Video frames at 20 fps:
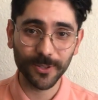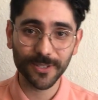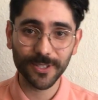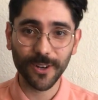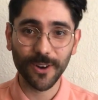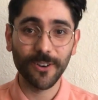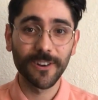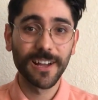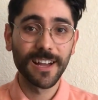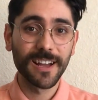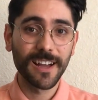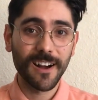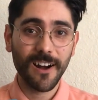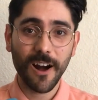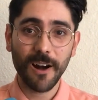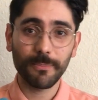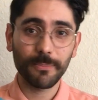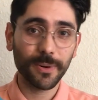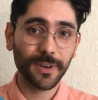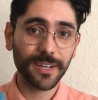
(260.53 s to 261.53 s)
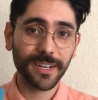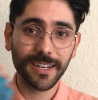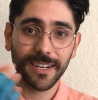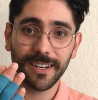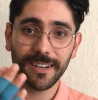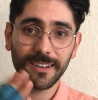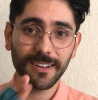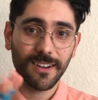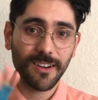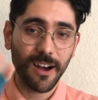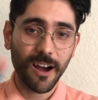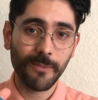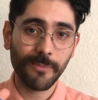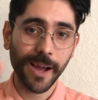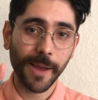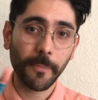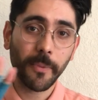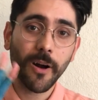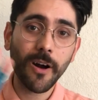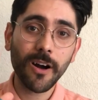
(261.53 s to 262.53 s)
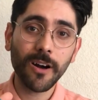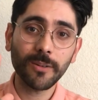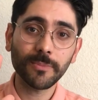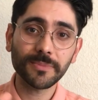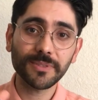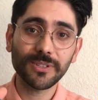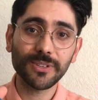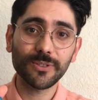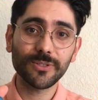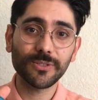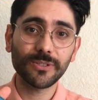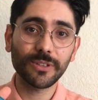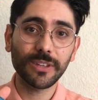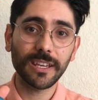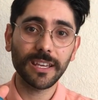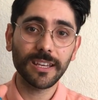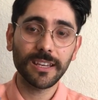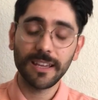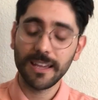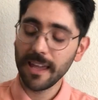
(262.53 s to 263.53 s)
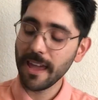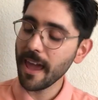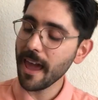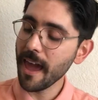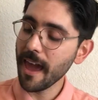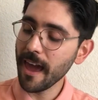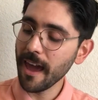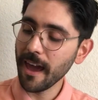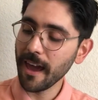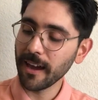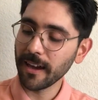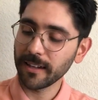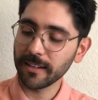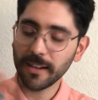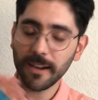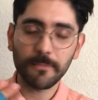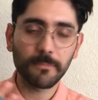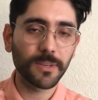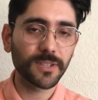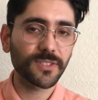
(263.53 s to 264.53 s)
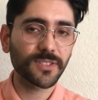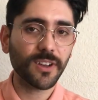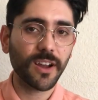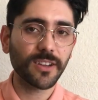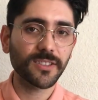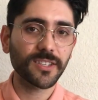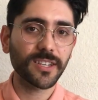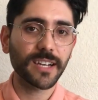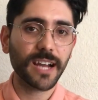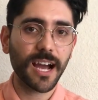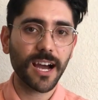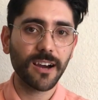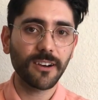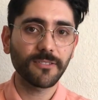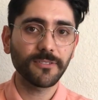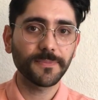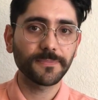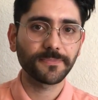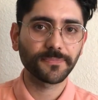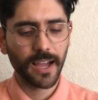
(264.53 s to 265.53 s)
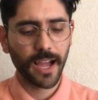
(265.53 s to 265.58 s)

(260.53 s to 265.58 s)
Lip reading: So I'll put it on my palms usually and massage it out.